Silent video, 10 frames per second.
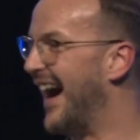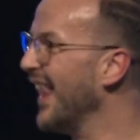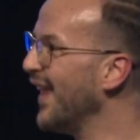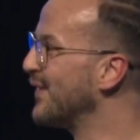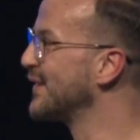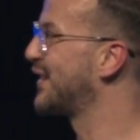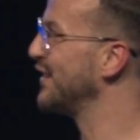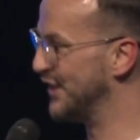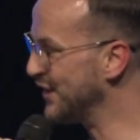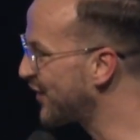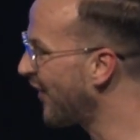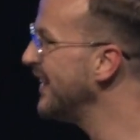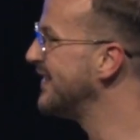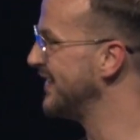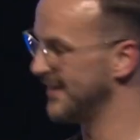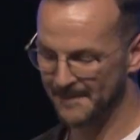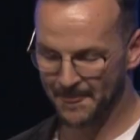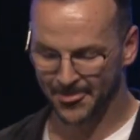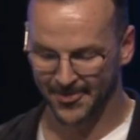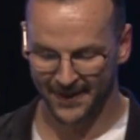I love this. She's crazy.
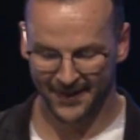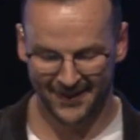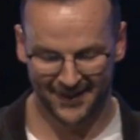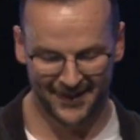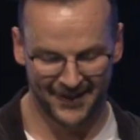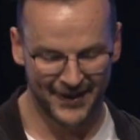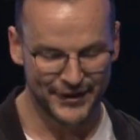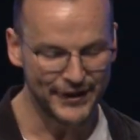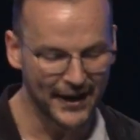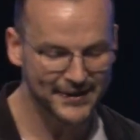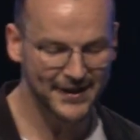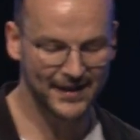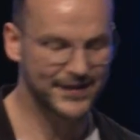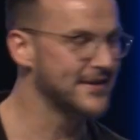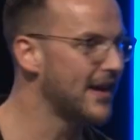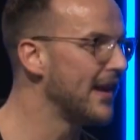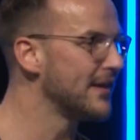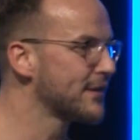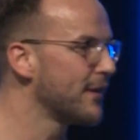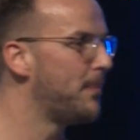She doesn't let the
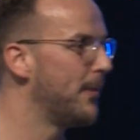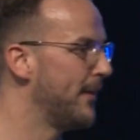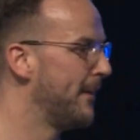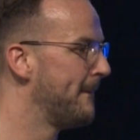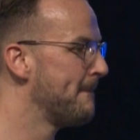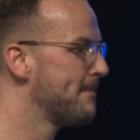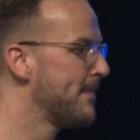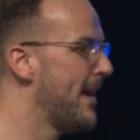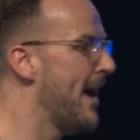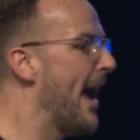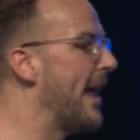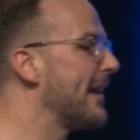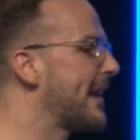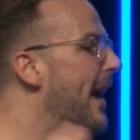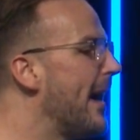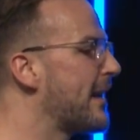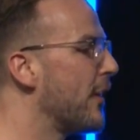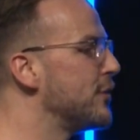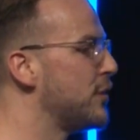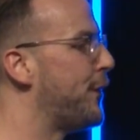silence stop her. And can I
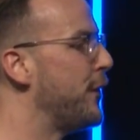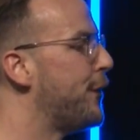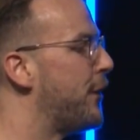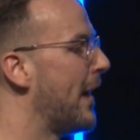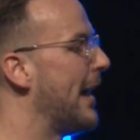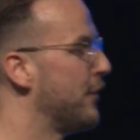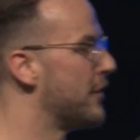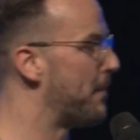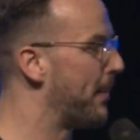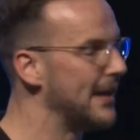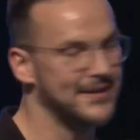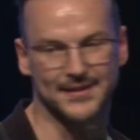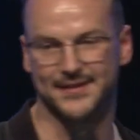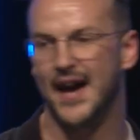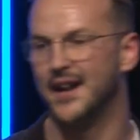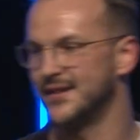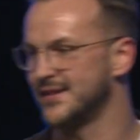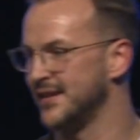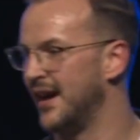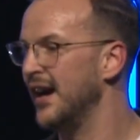encourage you, if you feel like you're in a place of
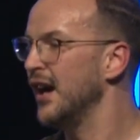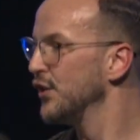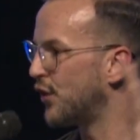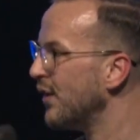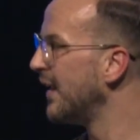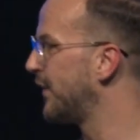silence tonight, don't